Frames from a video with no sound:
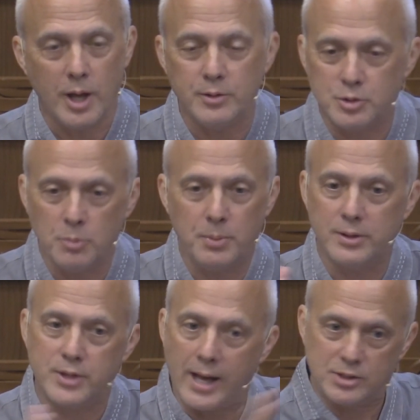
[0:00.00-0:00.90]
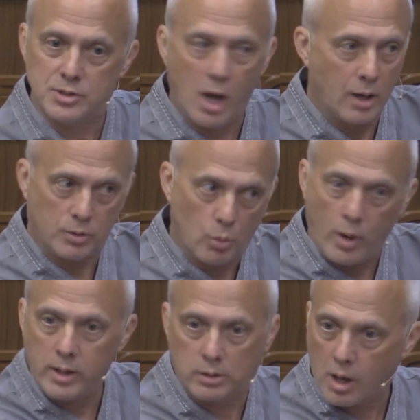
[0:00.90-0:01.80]
And so, but that's not the
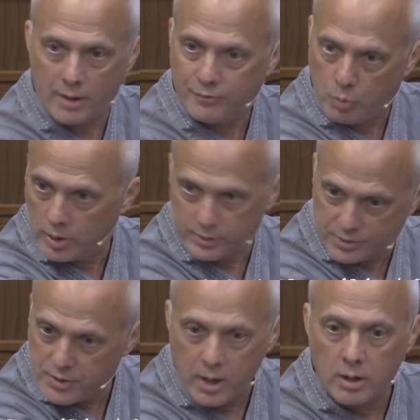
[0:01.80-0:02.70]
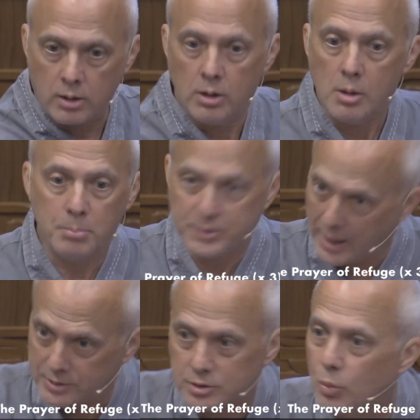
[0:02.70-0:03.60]
way life was there, but
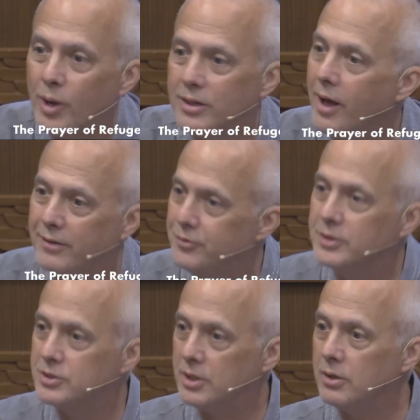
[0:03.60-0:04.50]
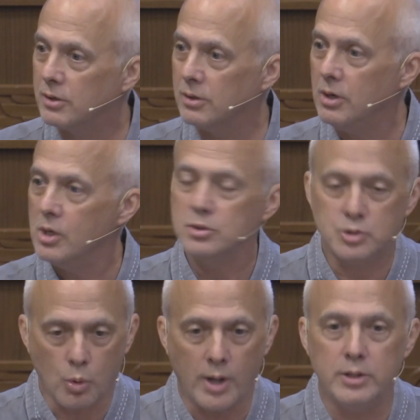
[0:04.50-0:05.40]
that's the way life is here.
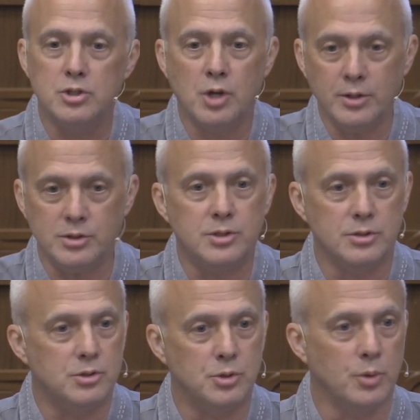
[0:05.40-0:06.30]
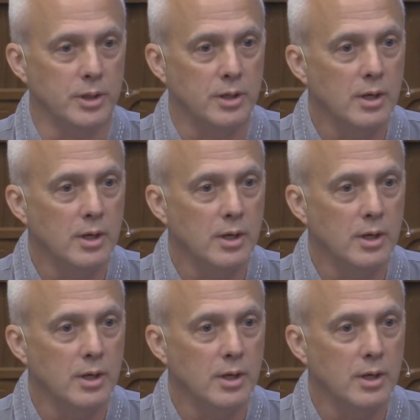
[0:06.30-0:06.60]
So I adjusted to it.